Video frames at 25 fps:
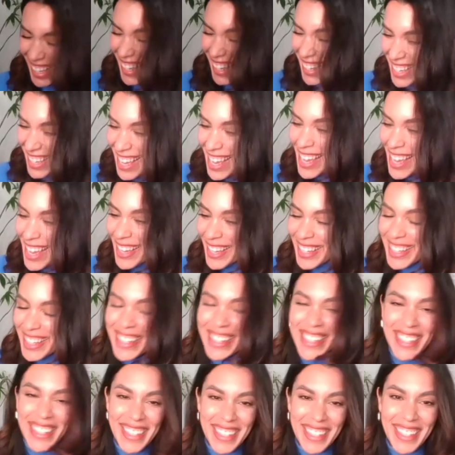But we're really
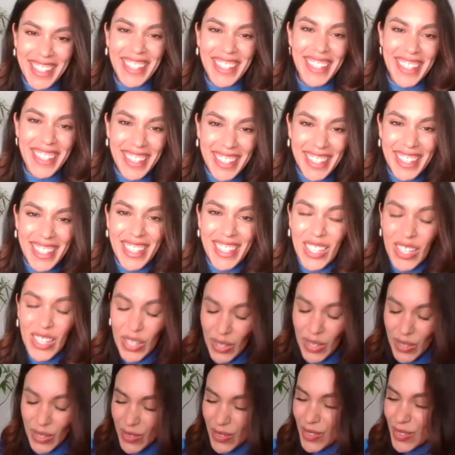trying to push it as fast as
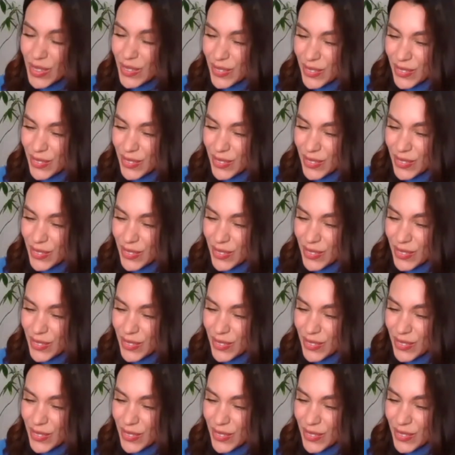possible.